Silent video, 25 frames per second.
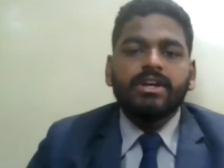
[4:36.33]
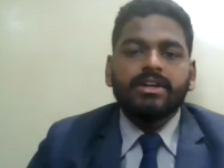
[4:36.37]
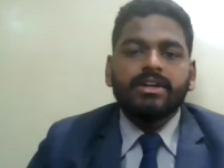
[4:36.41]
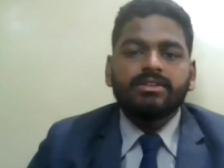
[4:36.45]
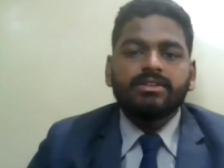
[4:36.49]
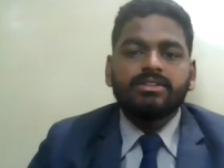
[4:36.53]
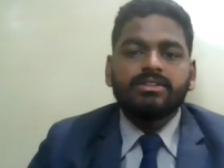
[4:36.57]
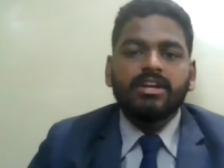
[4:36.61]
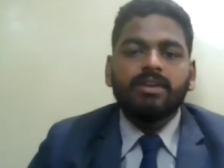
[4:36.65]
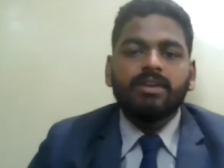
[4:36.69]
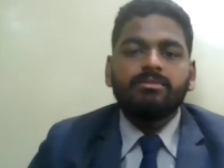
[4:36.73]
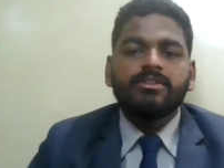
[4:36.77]

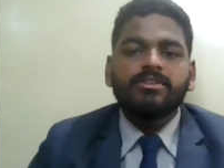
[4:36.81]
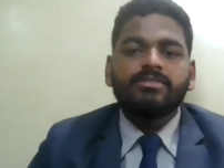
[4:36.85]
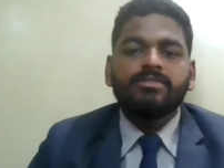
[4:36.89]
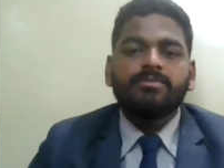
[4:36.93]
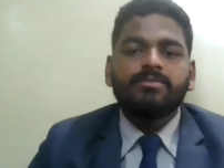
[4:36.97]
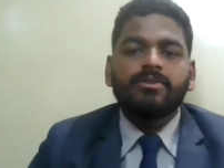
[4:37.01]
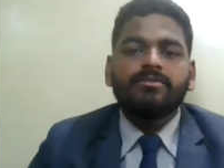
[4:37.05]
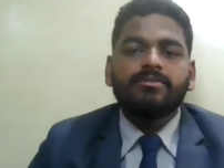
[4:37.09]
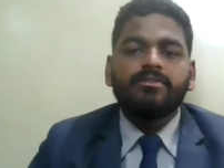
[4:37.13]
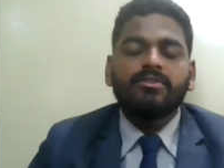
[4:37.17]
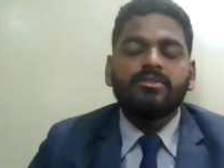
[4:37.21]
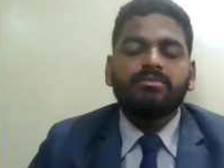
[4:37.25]
establish
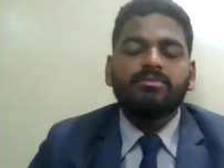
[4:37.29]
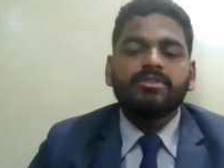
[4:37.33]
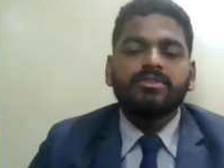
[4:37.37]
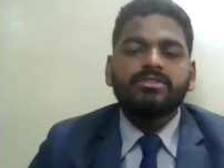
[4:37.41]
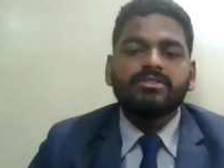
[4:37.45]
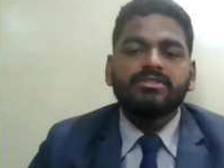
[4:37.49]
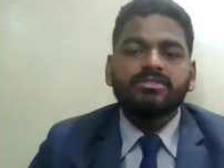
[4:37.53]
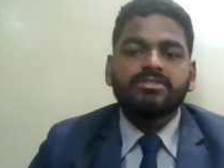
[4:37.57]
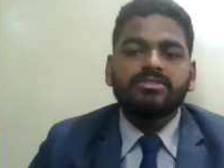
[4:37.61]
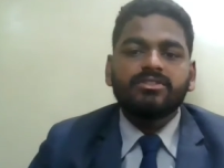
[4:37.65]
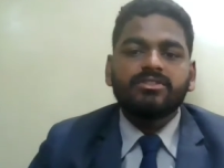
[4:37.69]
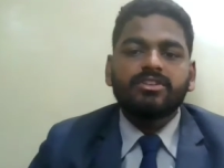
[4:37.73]

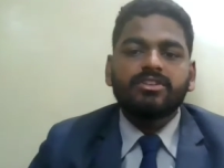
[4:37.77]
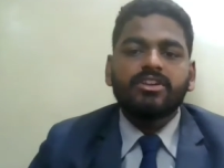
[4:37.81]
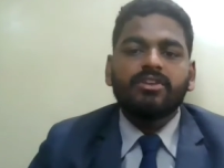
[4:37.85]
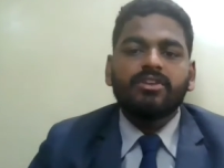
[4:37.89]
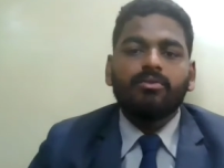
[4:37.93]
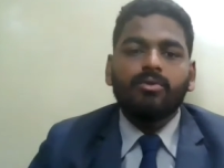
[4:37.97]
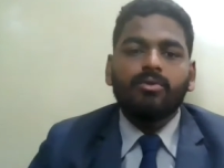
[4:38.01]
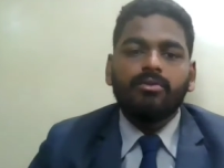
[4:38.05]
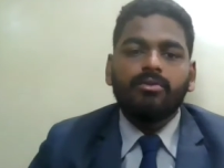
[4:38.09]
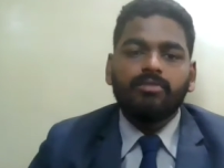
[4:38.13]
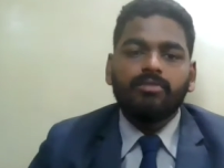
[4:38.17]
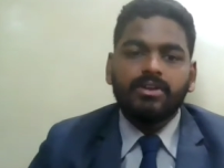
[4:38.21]
performance
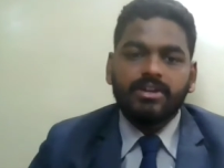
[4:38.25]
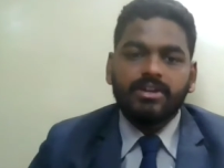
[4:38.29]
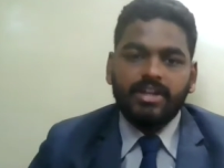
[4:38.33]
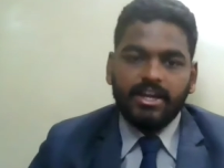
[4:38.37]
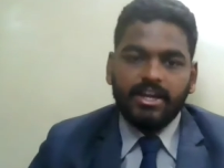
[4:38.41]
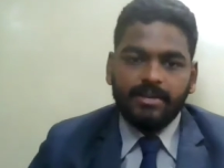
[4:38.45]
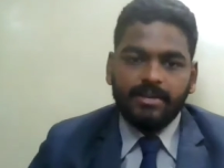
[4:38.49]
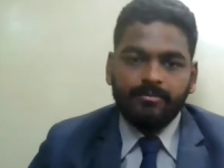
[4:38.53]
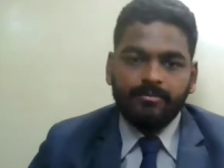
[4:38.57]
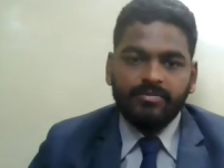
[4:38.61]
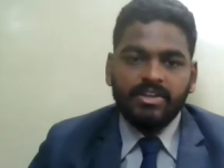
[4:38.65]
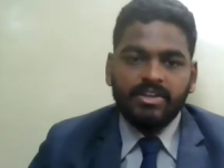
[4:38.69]
history over
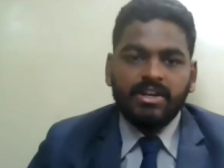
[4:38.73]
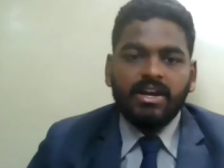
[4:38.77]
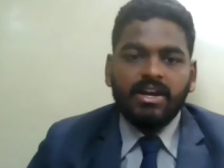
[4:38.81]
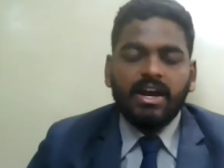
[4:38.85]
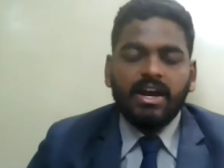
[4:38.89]
time,